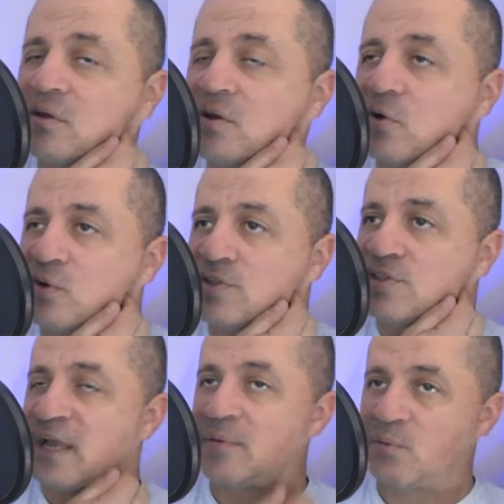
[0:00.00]
You know,
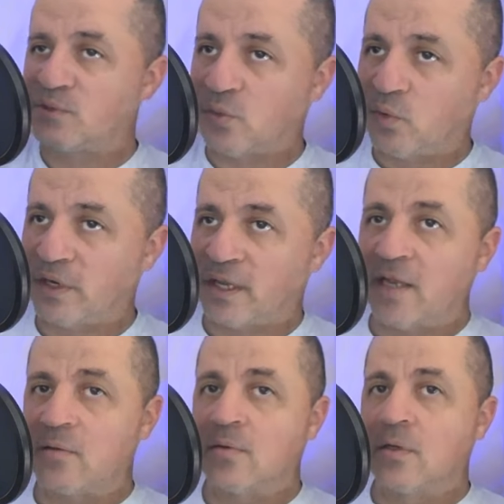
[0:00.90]
Chris Sabin was the one
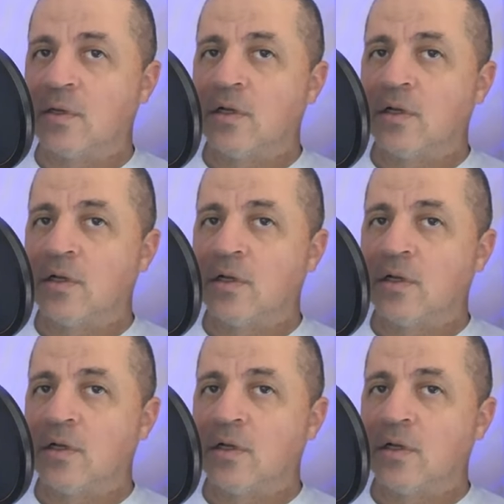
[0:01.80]
getting